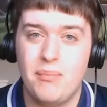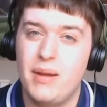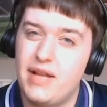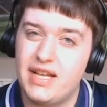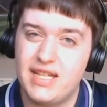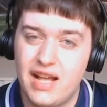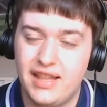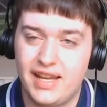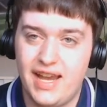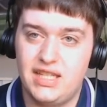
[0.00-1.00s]
Maybe that's
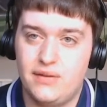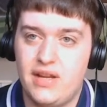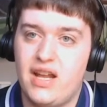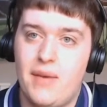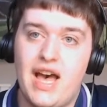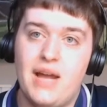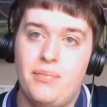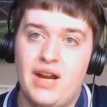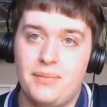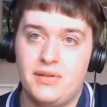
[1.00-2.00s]
not the case if Tottenham
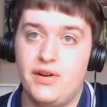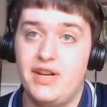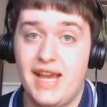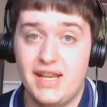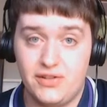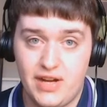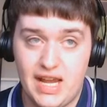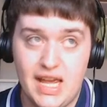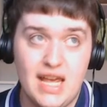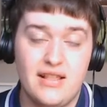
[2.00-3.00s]
had perhaps learned
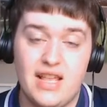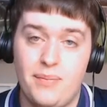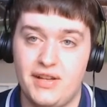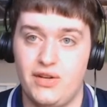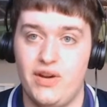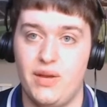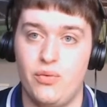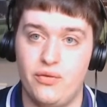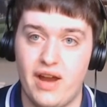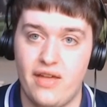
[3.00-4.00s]
yesterday that Bastoni
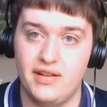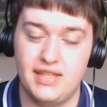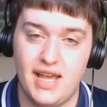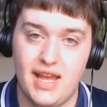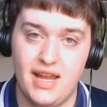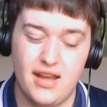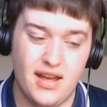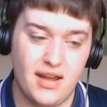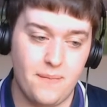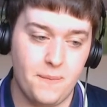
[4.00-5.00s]
would rather say
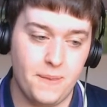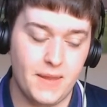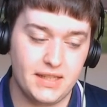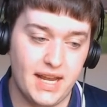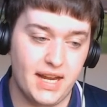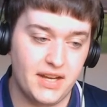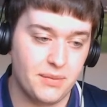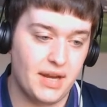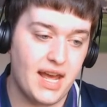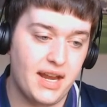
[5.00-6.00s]
um, stay at
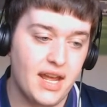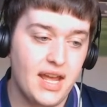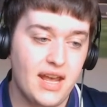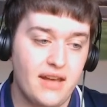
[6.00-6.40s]
Inter Milan.